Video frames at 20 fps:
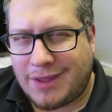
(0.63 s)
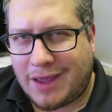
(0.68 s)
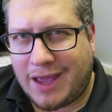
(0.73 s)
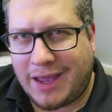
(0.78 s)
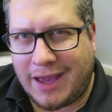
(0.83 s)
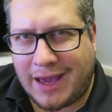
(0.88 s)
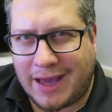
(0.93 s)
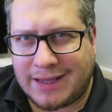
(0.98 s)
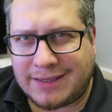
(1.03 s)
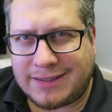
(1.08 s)

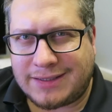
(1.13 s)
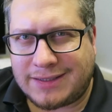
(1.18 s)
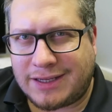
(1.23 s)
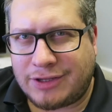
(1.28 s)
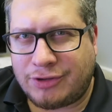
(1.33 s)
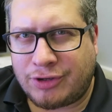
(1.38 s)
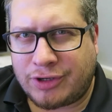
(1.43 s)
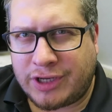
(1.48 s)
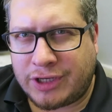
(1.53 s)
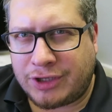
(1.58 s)
Hey guys,
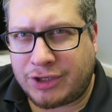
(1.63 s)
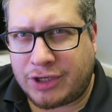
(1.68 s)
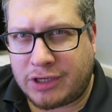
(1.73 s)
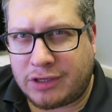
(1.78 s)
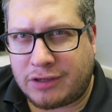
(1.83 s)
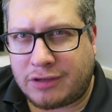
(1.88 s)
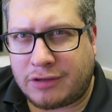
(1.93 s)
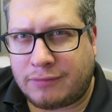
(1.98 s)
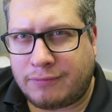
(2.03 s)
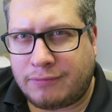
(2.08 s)
Kendrick Dish
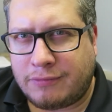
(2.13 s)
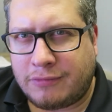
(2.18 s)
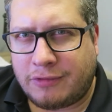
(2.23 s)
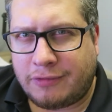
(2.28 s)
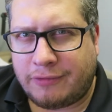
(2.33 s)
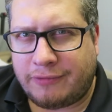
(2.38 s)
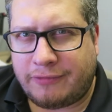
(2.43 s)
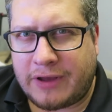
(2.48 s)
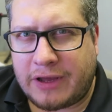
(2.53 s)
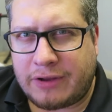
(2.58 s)
here,
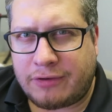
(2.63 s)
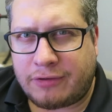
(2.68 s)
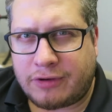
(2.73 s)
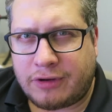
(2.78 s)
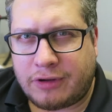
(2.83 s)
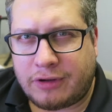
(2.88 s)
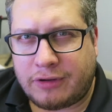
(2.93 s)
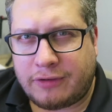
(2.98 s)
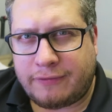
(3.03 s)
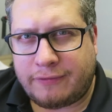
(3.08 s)

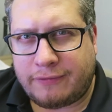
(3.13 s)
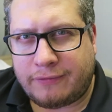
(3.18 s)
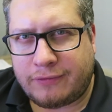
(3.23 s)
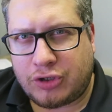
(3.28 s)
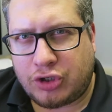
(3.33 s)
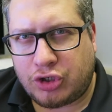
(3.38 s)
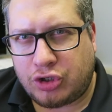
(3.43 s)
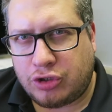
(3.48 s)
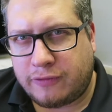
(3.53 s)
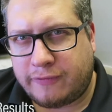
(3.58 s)
founder of
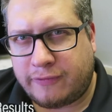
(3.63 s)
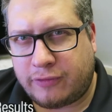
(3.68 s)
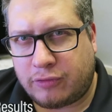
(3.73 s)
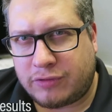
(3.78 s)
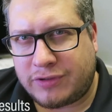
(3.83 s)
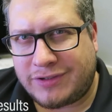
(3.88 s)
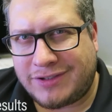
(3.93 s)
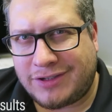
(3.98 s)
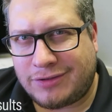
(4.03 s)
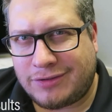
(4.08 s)
Shoot
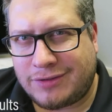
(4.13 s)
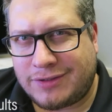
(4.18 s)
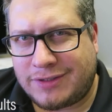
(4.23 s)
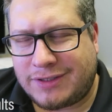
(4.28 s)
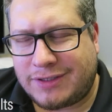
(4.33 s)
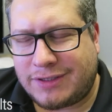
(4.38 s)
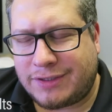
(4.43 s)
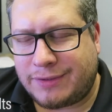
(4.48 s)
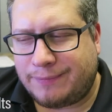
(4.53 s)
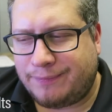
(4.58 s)
for
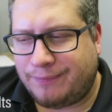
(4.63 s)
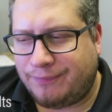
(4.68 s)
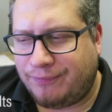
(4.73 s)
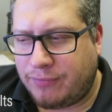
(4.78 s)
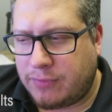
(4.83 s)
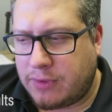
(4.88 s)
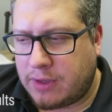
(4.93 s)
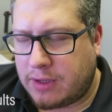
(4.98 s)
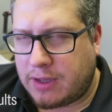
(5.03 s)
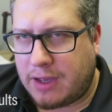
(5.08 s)
Results
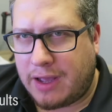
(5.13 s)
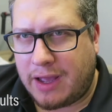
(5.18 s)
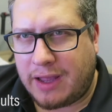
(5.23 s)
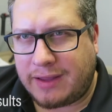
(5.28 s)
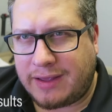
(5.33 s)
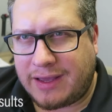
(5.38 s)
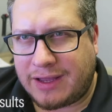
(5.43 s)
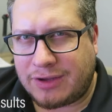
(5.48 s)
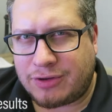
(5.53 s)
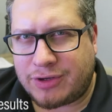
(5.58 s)

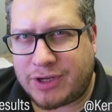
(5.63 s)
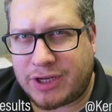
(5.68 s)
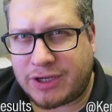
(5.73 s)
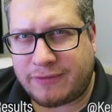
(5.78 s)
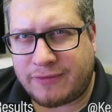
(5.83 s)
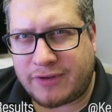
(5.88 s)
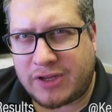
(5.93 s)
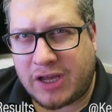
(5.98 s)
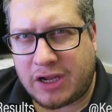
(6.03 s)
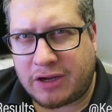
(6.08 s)
and Kendrick Dish
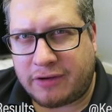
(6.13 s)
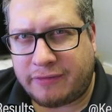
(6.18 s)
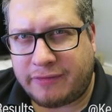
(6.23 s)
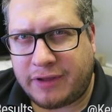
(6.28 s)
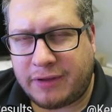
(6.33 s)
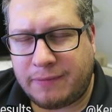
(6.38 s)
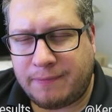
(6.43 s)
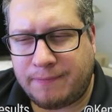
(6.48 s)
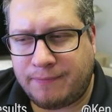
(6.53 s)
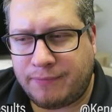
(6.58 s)

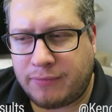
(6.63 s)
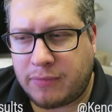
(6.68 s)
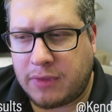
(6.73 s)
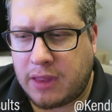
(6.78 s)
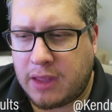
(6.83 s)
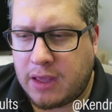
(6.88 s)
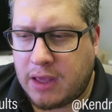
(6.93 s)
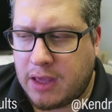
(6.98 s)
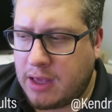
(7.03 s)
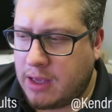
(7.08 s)
Photography.
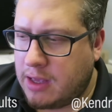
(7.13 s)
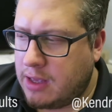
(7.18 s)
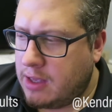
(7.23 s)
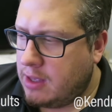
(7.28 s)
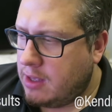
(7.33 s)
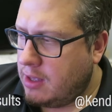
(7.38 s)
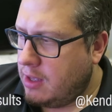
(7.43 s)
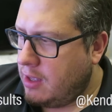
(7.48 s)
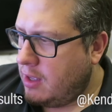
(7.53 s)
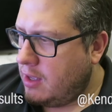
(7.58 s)

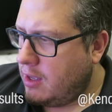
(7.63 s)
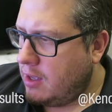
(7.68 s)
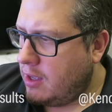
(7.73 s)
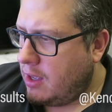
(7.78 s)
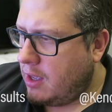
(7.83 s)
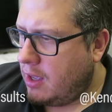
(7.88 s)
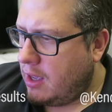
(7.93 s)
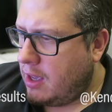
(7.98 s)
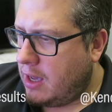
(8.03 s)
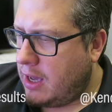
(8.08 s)

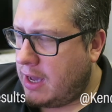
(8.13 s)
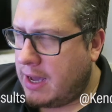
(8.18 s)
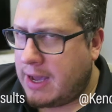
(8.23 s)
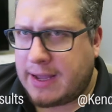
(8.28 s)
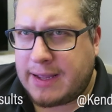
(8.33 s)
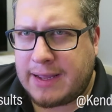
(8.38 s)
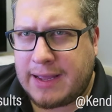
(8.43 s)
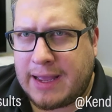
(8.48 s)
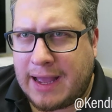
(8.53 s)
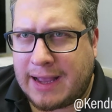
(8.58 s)

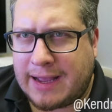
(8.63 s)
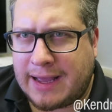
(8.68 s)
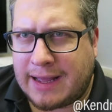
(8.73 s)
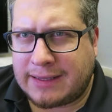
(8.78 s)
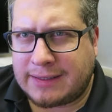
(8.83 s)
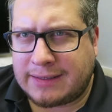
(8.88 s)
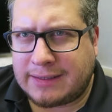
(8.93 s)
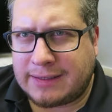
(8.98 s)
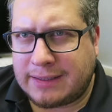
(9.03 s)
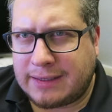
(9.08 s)
Uh, I
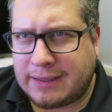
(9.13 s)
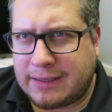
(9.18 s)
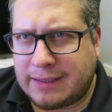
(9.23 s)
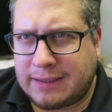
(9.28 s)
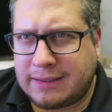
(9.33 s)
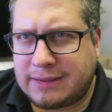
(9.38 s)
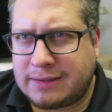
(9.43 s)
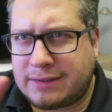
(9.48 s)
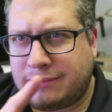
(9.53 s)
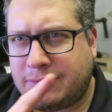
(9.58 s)
got
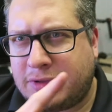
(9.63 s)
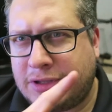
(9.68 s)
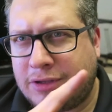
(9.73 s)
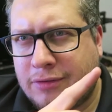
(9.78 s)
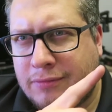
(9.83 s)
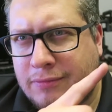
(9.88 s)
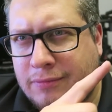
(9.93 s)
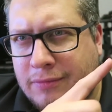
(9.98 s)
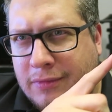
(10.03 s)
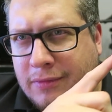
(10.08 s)

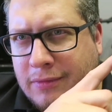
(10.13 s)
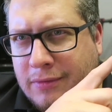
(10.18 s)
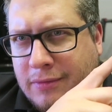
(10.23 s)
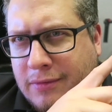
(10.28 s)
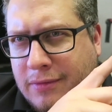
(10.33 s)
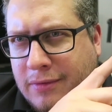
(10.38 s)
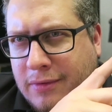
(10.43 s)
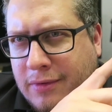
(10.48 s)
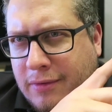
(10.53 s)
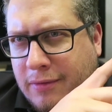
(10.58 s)
something
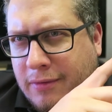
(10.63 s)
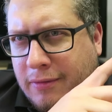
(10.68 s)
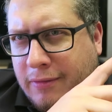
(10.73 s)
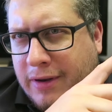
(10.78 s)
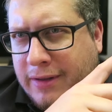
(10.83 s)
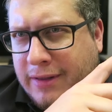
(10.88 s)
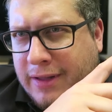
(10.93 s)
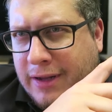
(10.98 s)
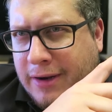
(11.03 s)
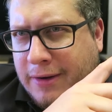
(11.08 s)

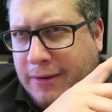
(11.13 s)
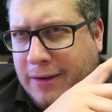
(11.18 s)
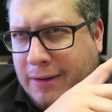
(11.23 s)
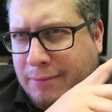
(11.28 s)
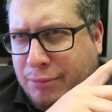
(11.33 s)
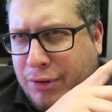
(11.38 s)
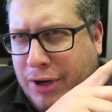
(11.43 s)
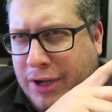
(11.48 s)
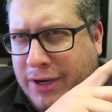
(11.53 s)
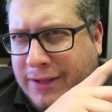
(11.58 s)
right there. I
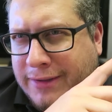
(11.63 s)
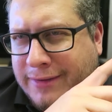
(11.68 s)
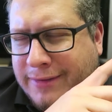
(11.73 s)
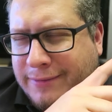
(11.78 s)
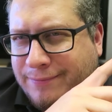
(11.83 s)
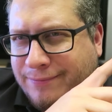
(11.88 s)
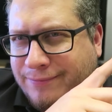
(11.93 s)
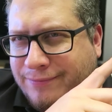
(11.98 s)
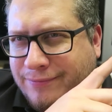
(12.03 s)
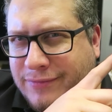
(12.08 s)
bought it.
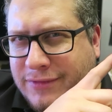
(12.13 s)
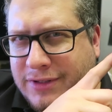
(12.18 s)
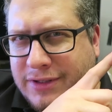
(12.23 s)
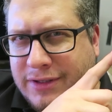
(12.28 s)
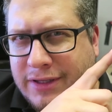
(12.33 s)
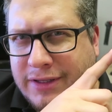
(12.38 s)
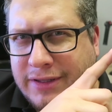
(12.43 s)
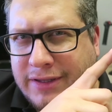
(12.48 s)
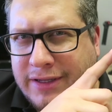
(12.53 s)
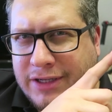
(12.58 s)
It's
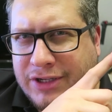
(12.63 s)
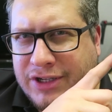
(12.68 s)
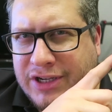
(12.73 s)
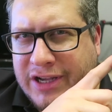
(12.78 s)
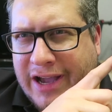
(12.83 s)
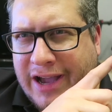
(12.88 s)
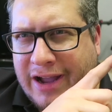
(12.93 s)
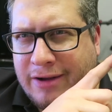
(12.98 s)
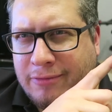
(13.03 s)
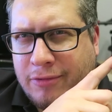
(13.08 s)
the
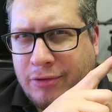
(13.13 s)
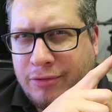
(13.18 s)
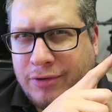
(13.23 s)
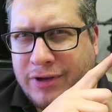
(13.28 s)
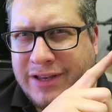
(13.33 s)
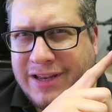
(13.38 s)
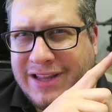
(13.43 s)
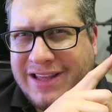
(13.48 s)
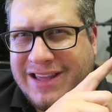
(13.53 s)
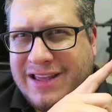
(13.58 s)
DJI
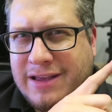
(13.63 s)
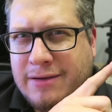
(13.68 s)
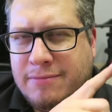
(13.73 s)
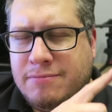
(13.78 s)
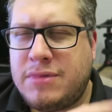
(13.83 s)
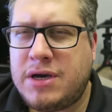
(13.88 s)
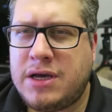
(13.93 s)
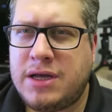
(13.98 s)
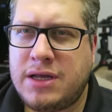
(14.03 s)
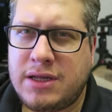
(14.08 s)
Ronin
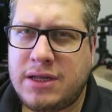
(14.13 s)
M.